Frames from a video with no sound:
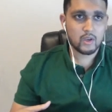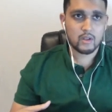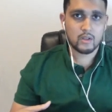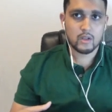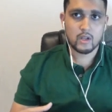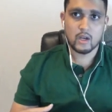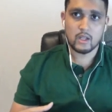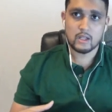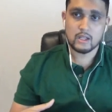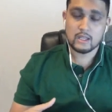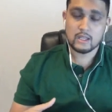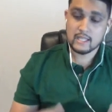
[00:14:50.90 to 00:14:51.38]

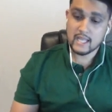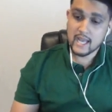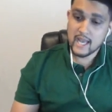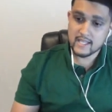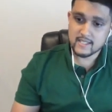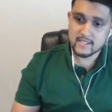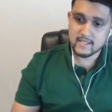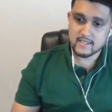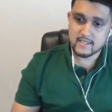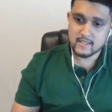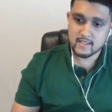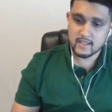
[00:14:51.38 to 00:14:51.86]
uh,
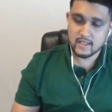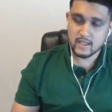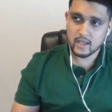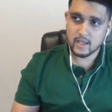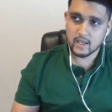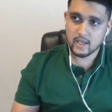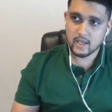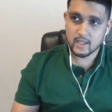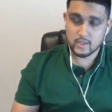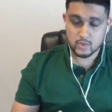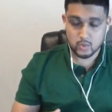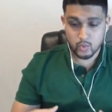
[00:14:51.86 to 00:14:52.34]
less,
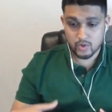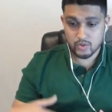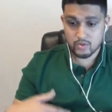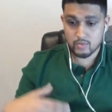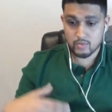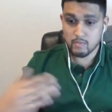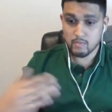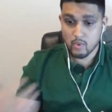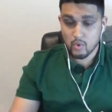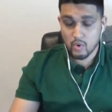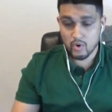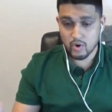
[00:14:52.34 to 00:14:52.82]
uh, it's
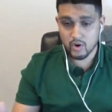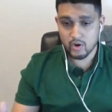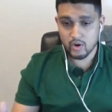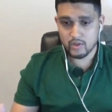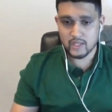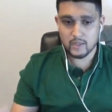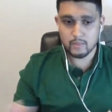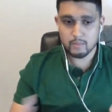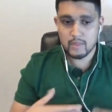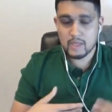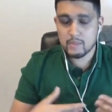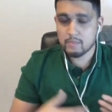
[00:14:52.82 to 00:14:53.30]
worth more
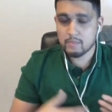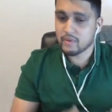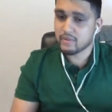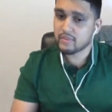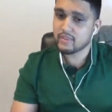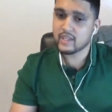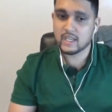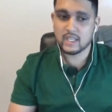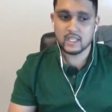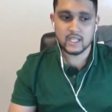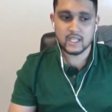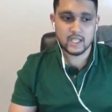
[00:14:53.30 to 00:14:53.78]
than people
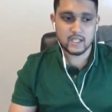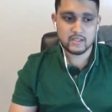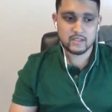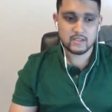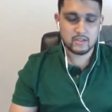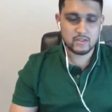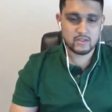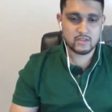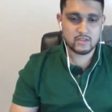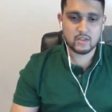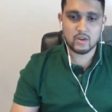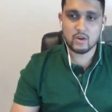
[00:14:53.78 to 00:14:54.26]
think it
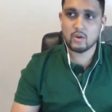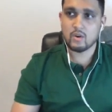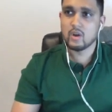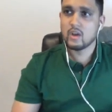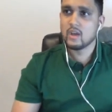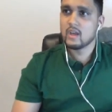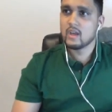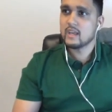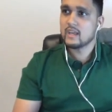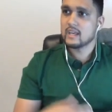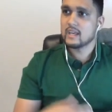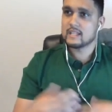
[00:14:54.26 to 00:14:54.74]
is. So
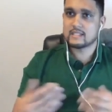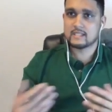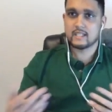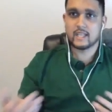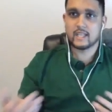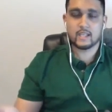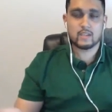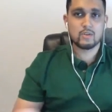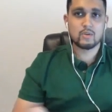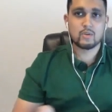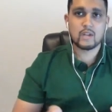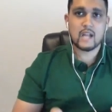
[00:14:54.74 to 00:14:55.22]
mm. it's
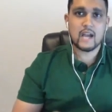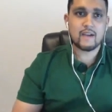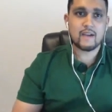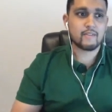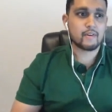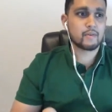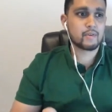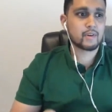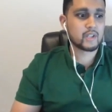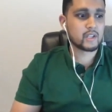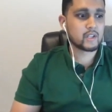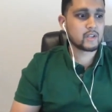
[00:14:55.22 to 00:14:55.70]
like you could have
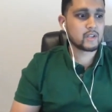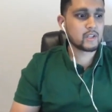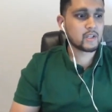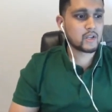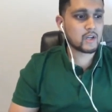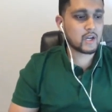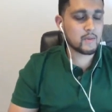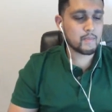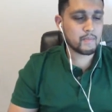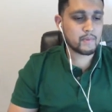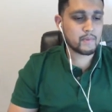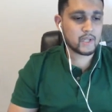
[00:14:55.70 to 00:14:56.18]
a really good
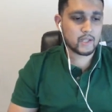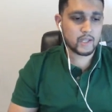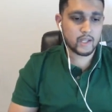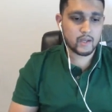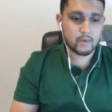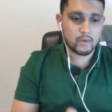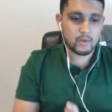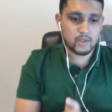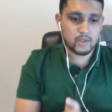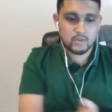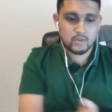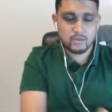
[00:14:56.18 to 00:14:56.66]
company.
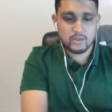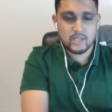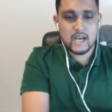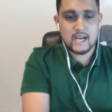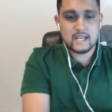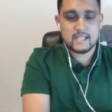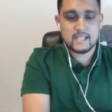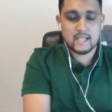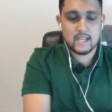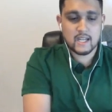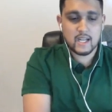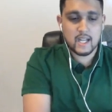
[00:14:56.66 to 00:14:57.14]
Like in two
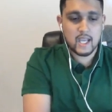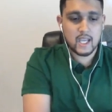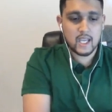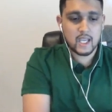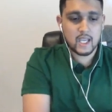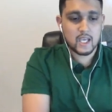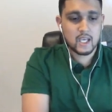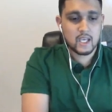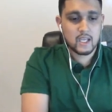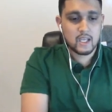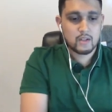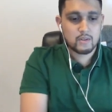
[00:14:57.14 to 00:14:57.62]
thousand
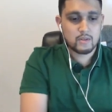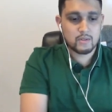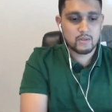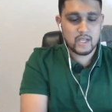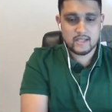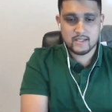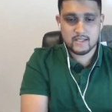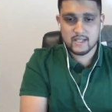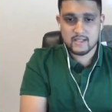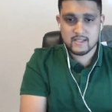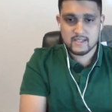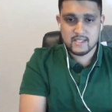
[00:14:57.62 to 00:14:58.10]
eight, two
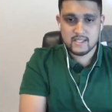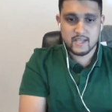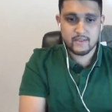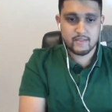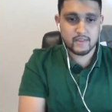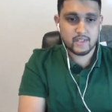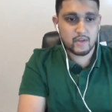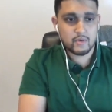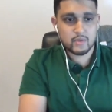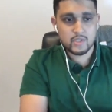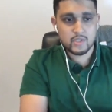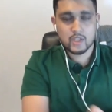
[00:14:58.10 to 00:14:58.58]
thousand
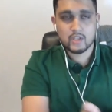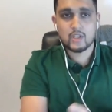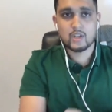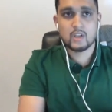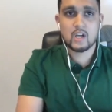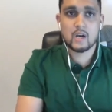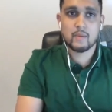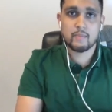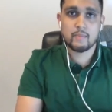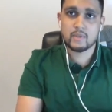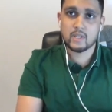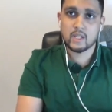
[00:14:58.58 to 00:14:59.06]
seven, there was a good
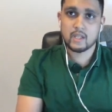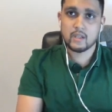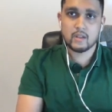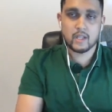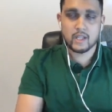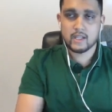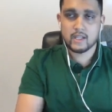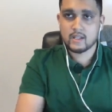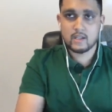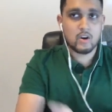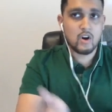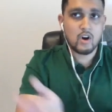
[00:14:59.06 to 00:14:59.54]
company,
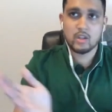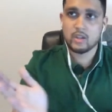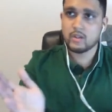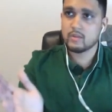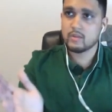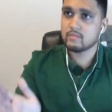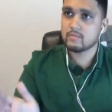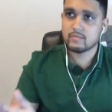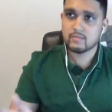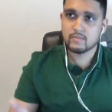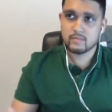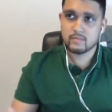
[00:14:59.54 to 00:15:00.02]
like call it